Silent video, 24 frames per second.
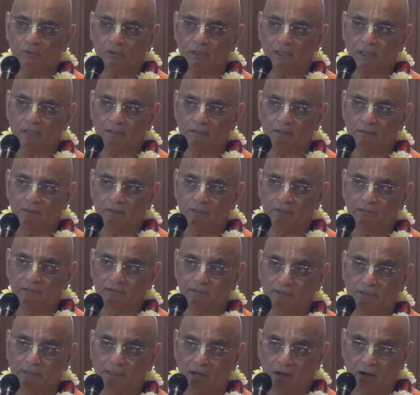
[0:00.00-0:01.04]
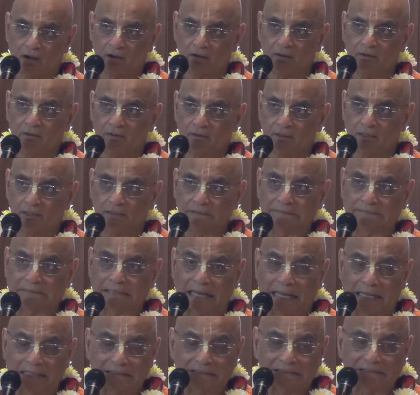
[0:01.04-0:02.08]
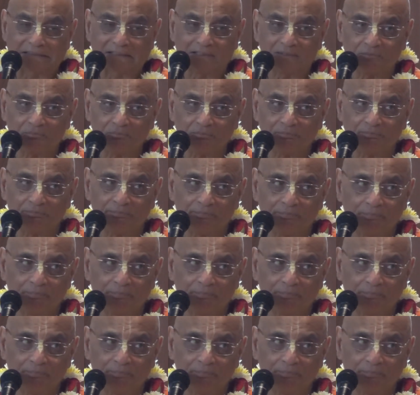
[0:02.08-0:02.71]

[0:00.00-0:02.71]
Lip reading: that he is young, he is handsome,